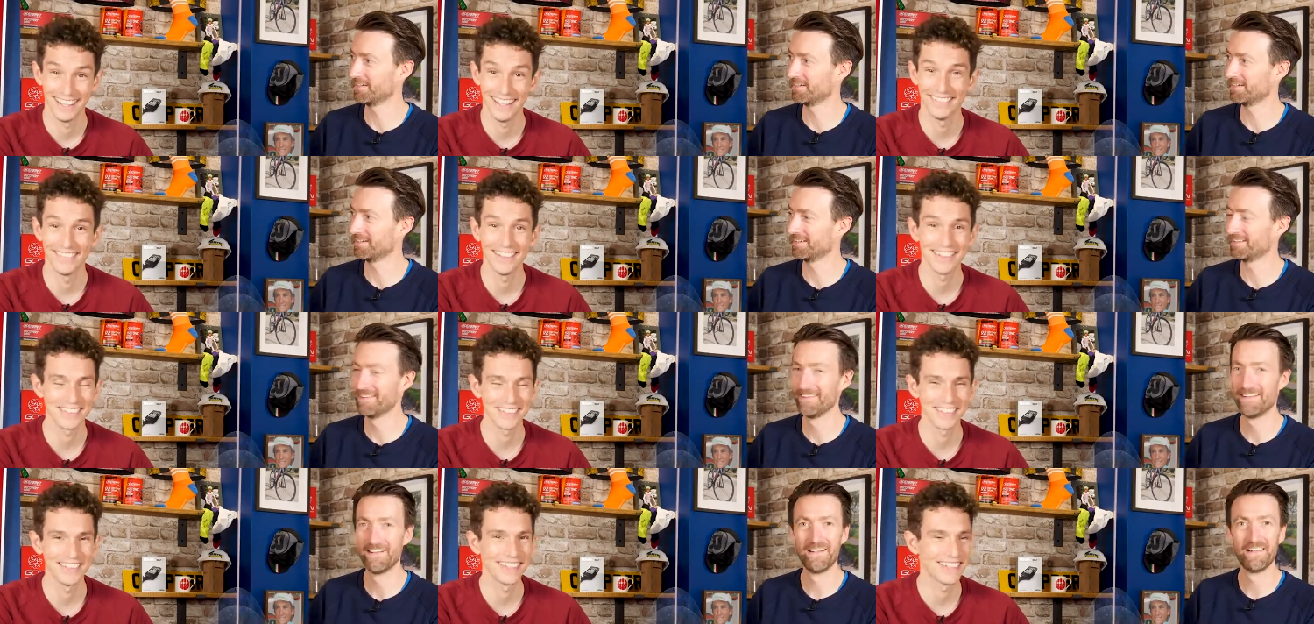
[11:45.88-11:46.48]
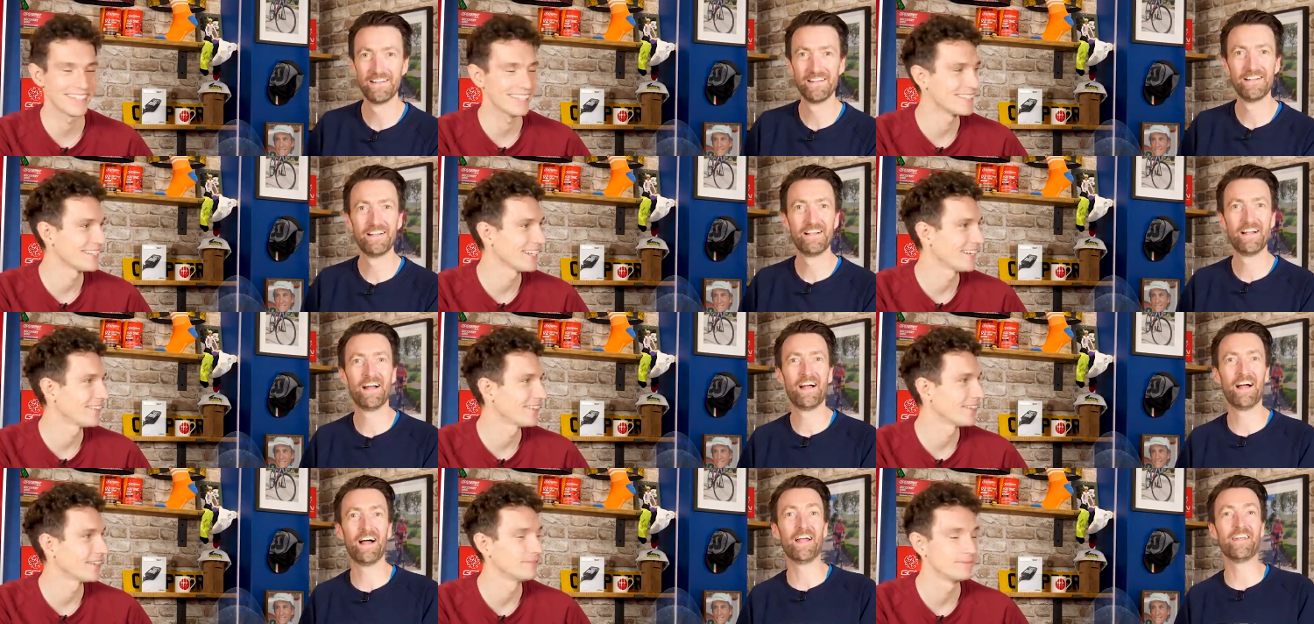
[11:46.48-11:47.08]
Speaker 1: it? Yeah, it was really good,
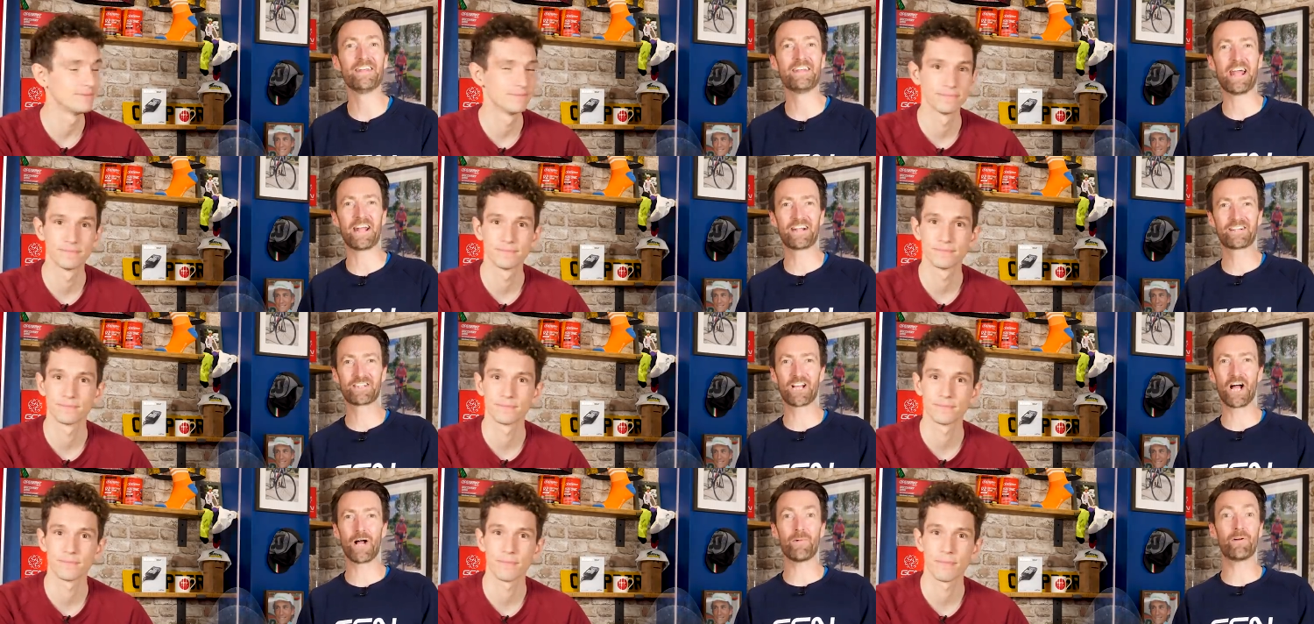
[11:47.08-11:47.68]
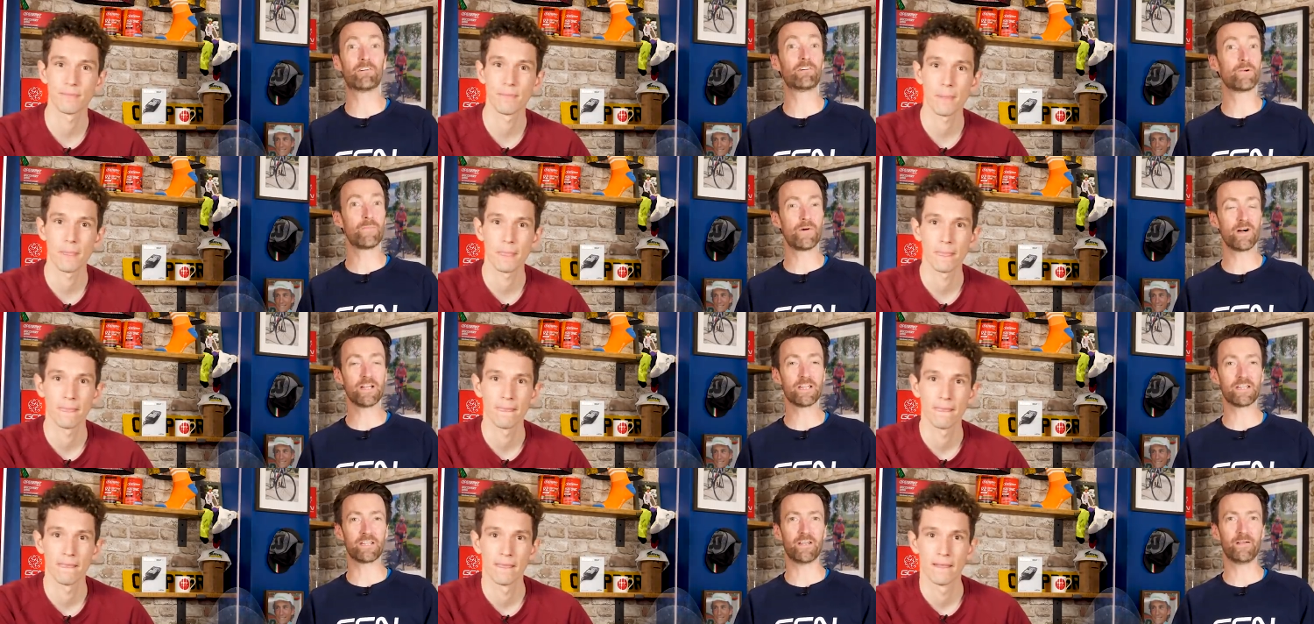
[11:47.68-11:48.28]
yeah. Next up, a
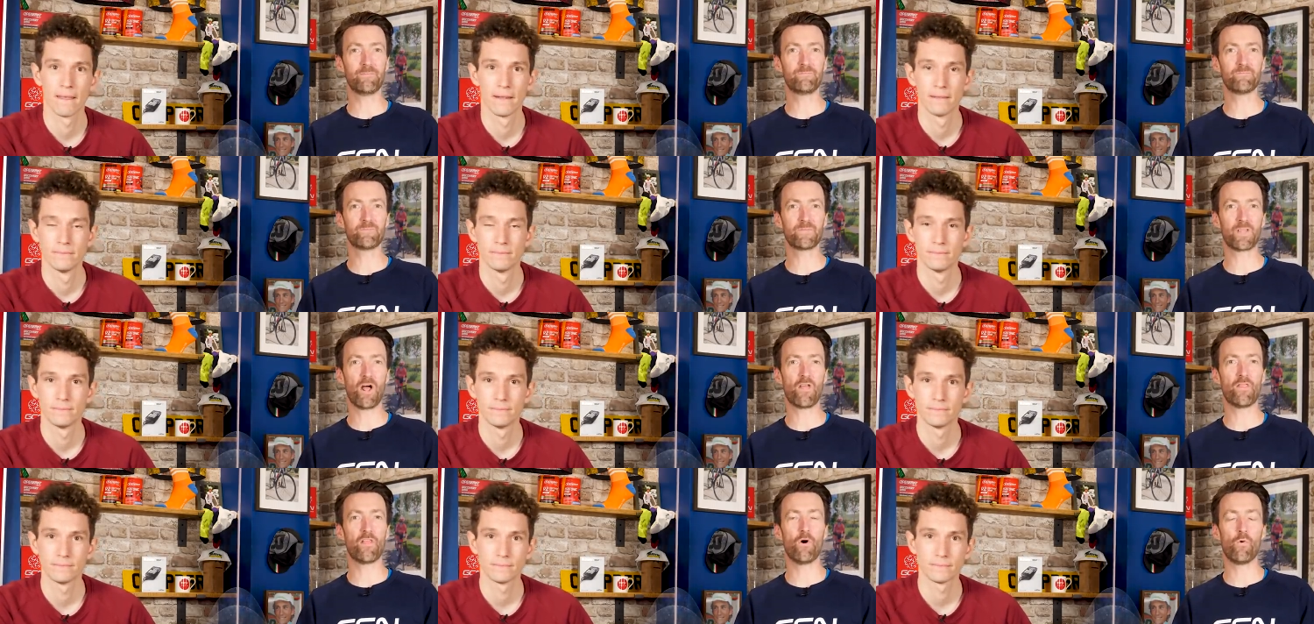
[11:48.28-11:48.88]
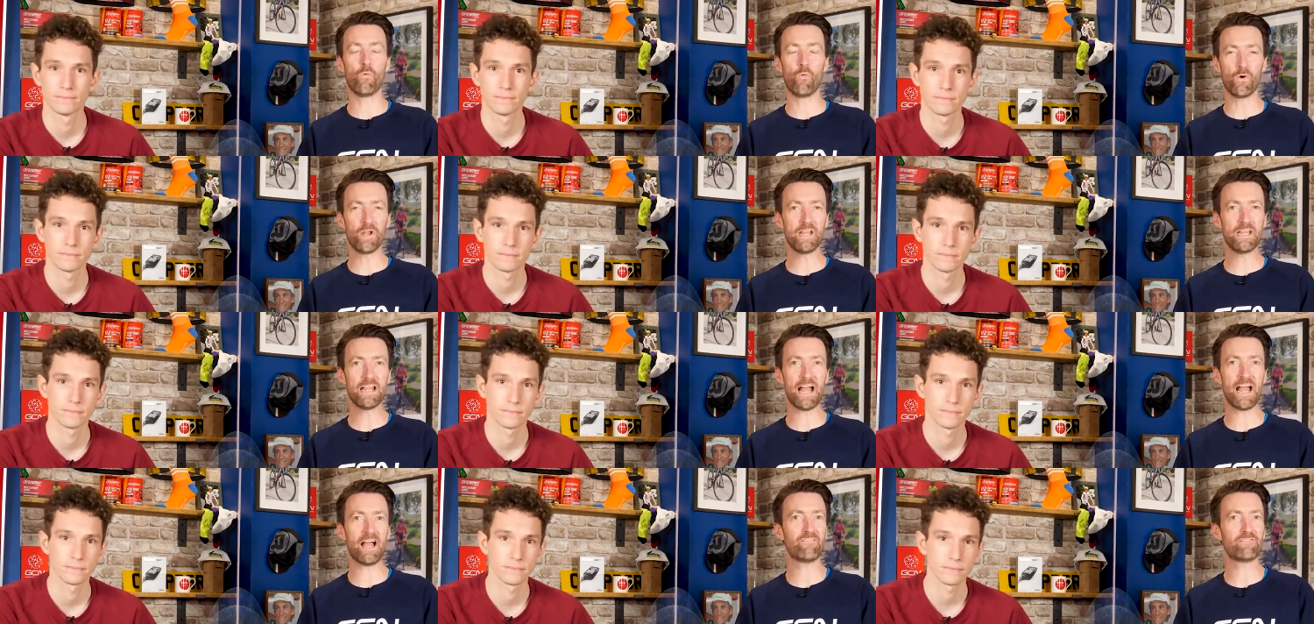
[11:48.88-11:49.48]
reminder that we
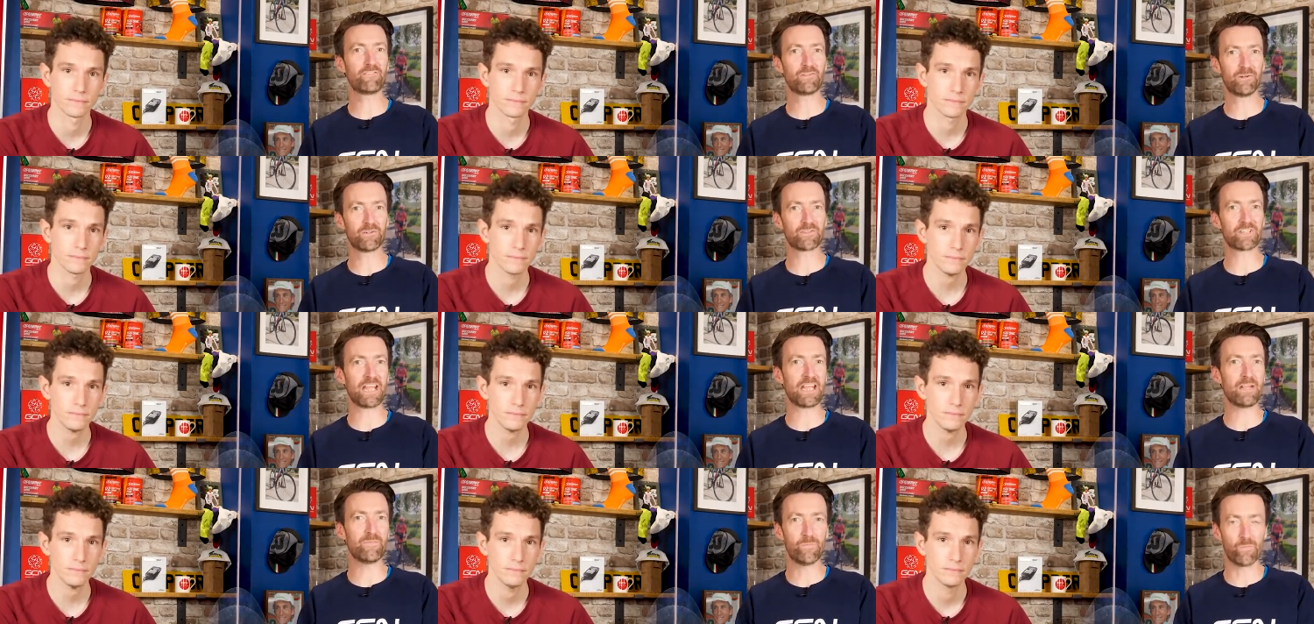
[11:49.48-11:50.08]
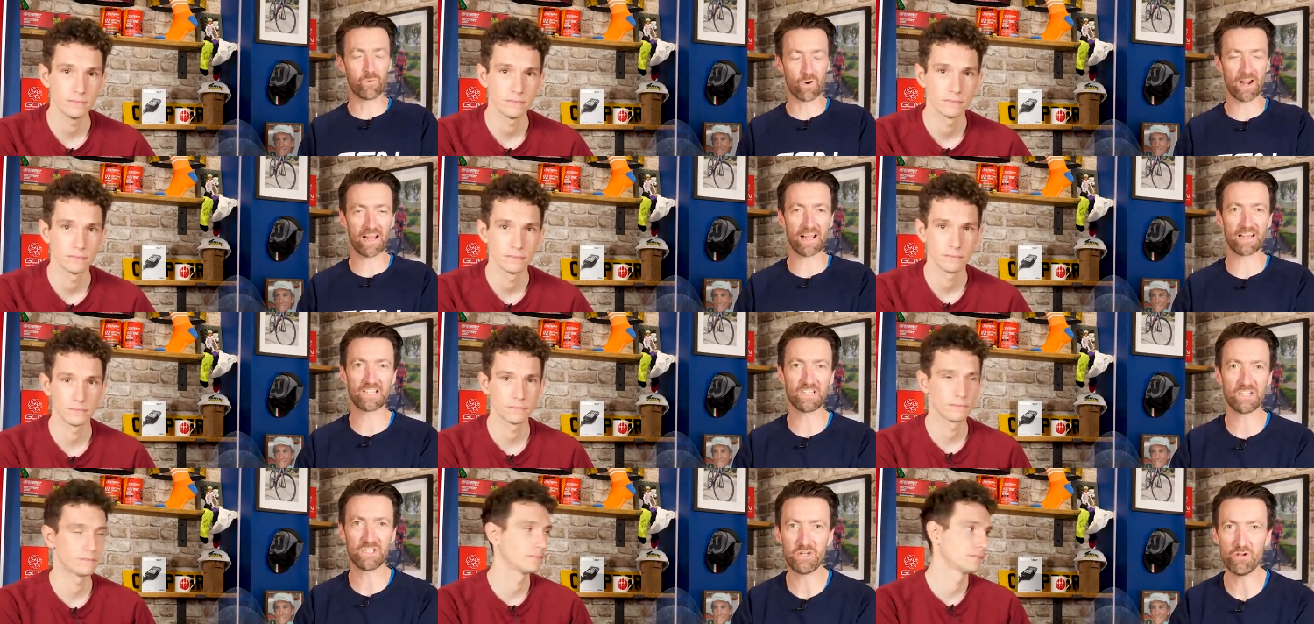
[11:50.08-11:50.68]
have got a
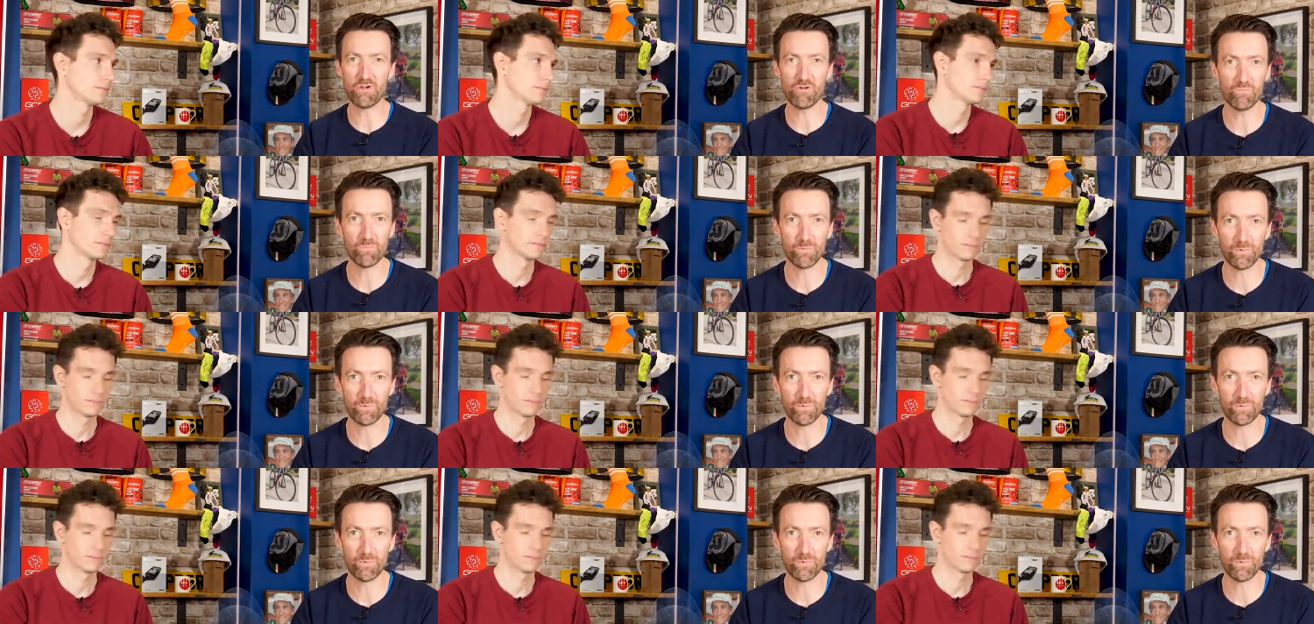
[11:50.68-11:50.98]
brand new